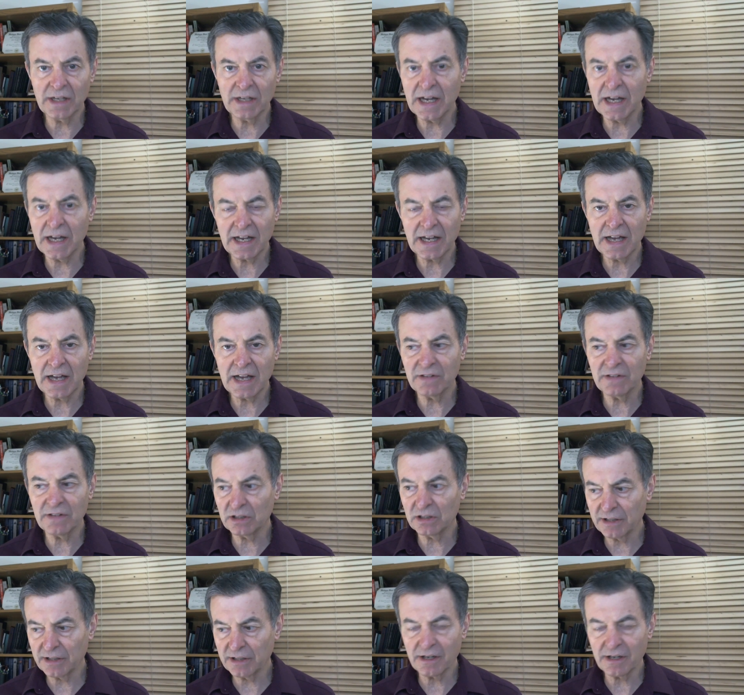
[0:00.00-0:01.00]
got to have a
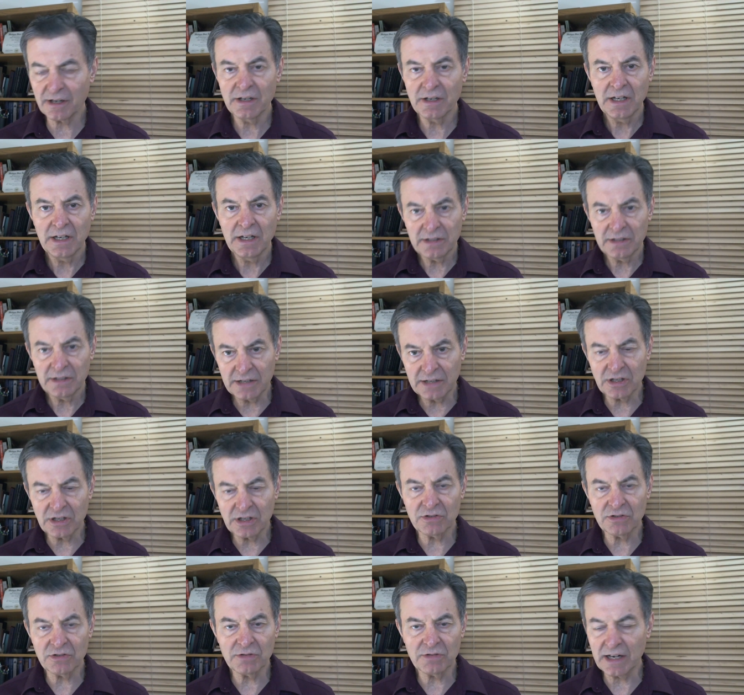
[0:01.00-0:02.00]
clear
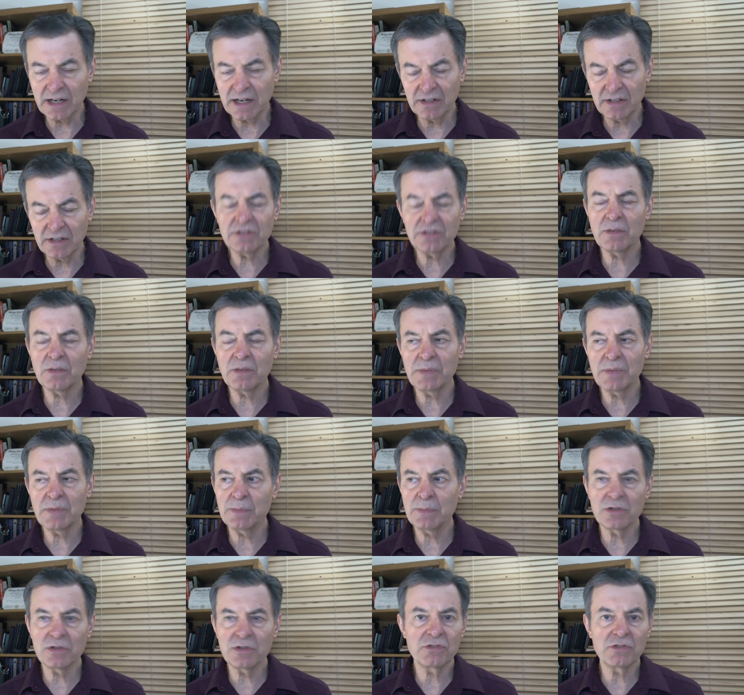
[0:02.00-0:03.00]
digestive tract, and that's something
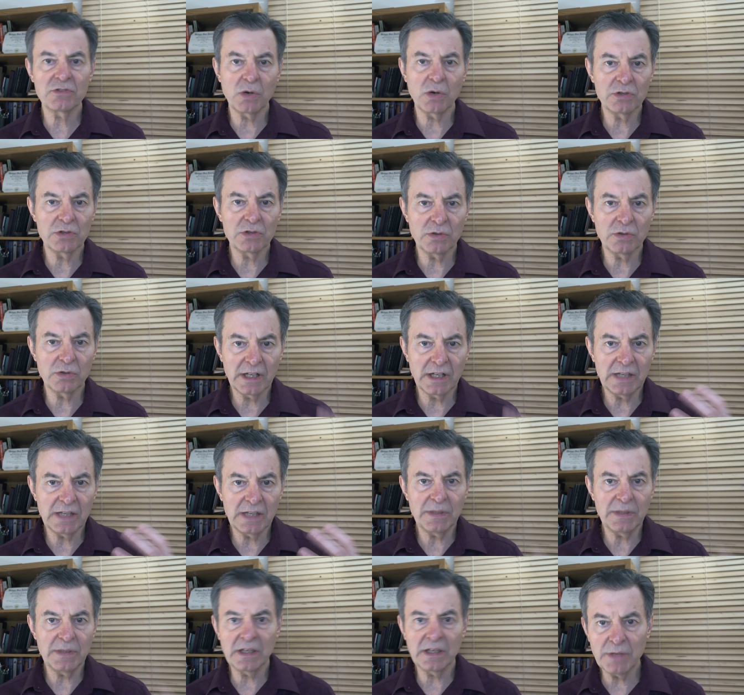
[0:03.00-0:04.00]
people just don't do. They
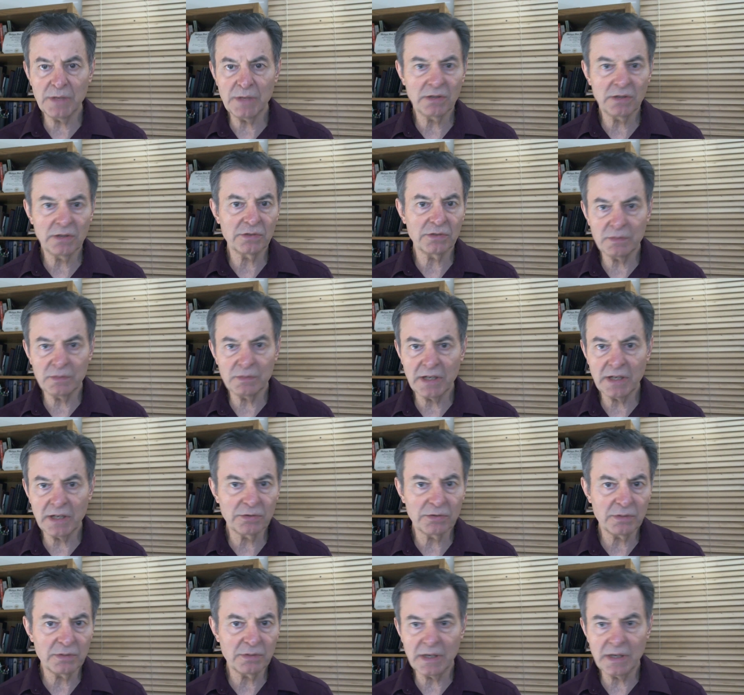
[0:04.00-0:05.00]
keep eating meals and
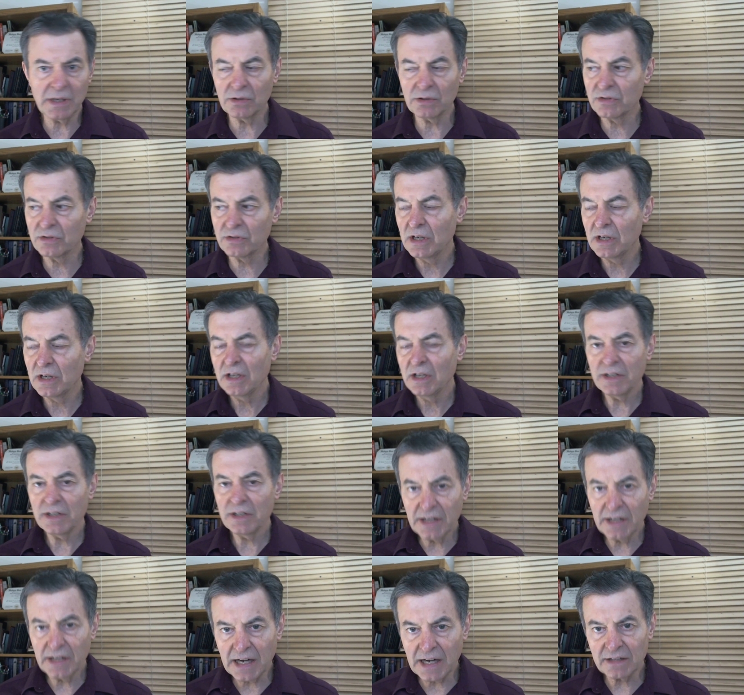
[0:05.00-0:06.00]
meals and meals.
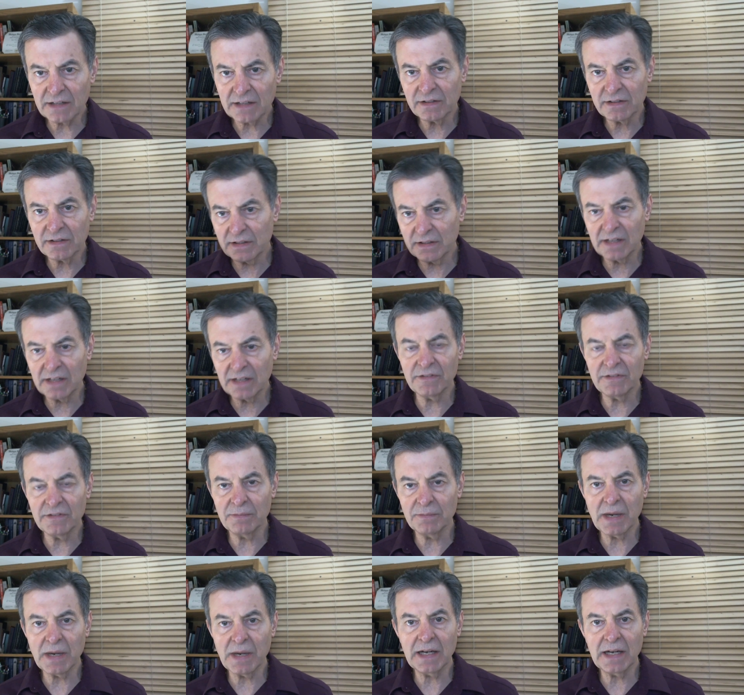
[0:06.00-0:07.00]
You got to give the
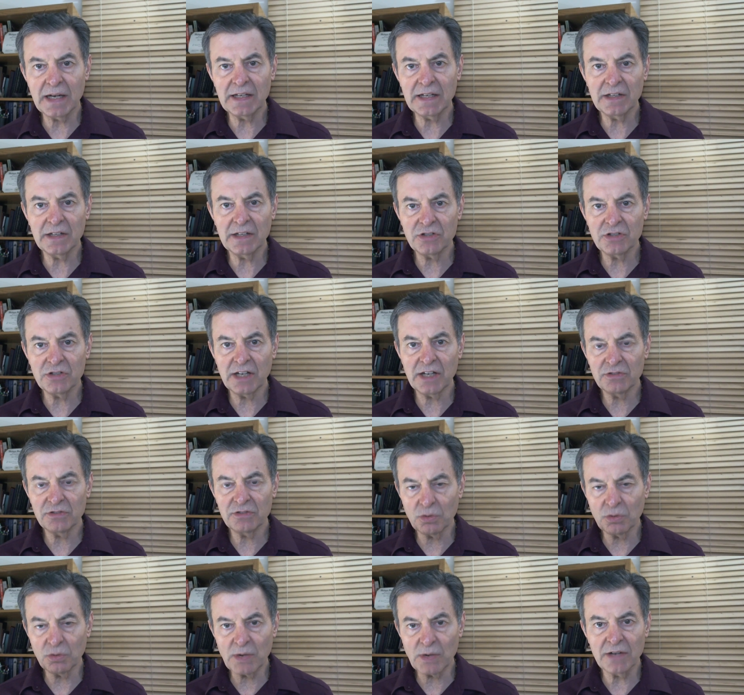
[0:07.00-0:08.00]
body a chance
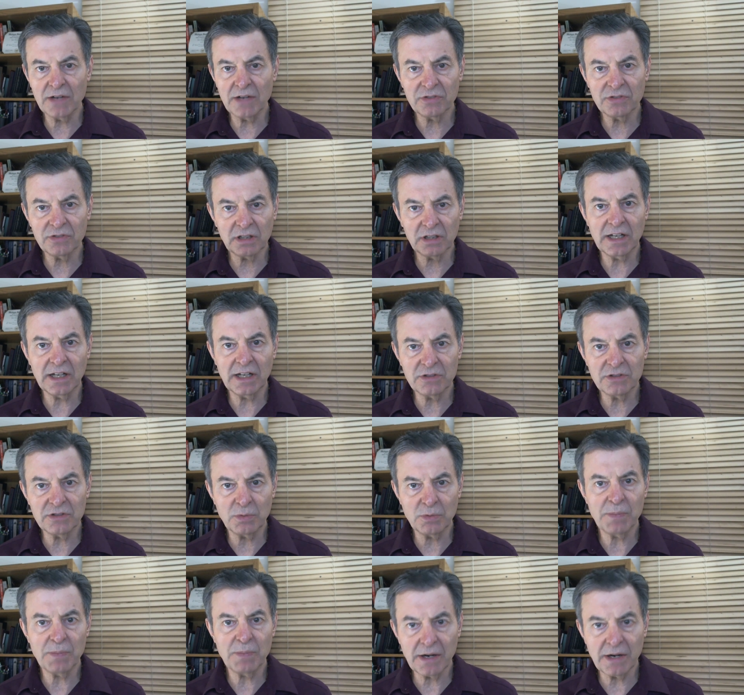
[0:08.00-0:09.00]
to rest, cleanse, and
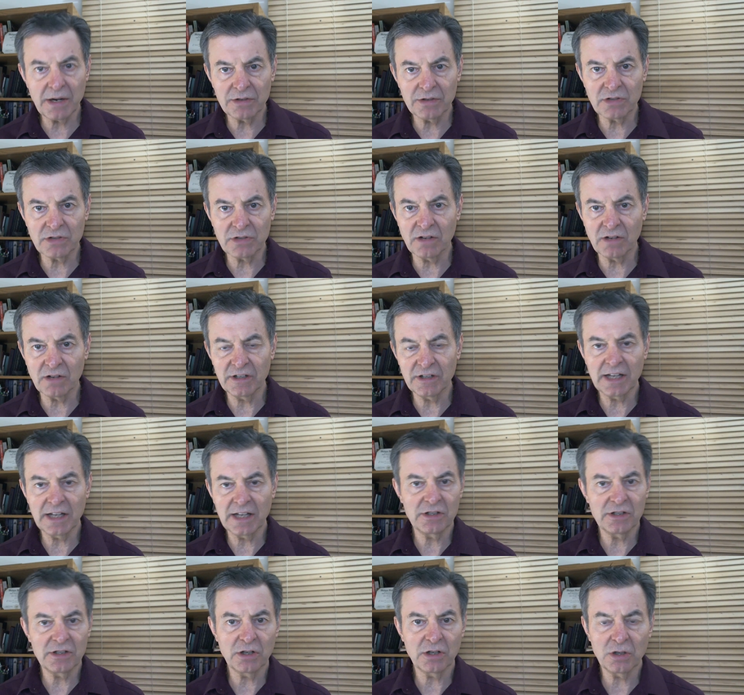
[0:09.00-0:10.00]
repair itself, and
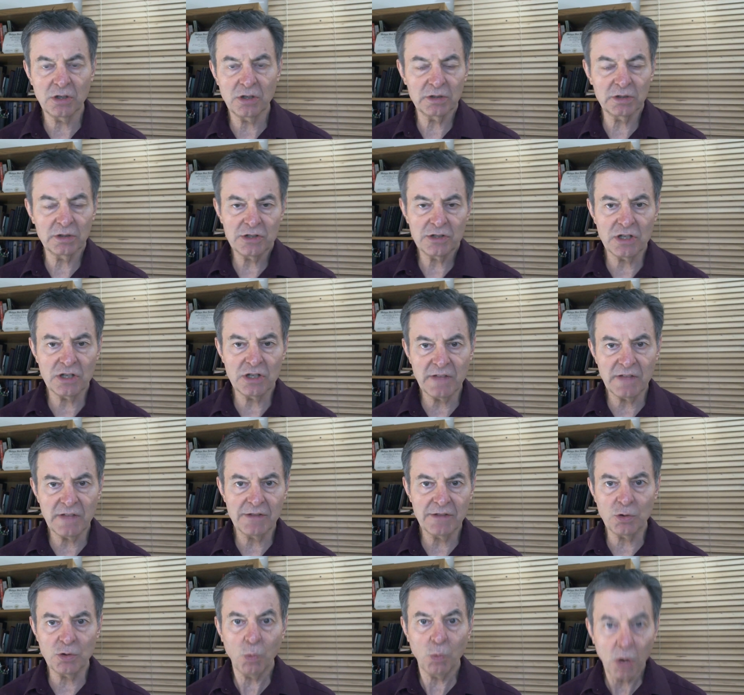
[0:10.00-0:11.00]
that you can only achieve that
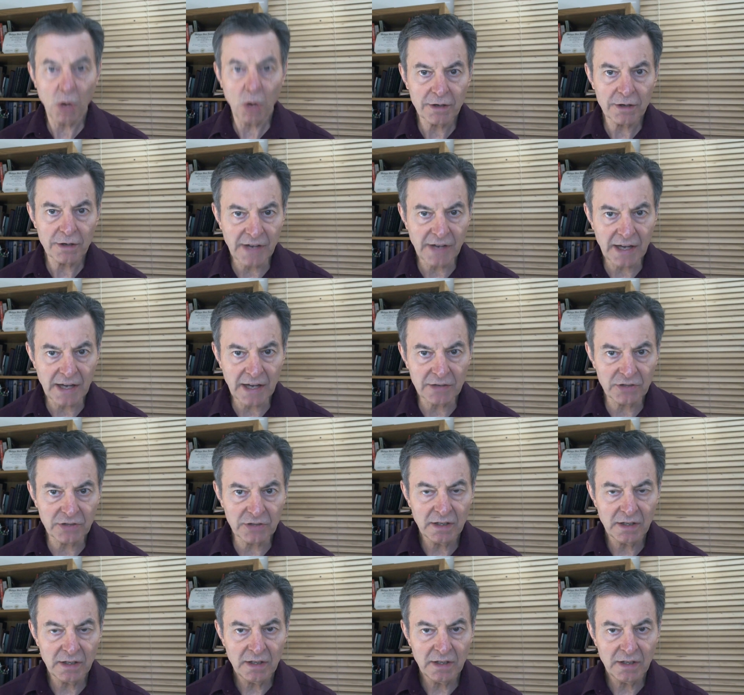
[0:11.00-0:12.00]
through water fasting.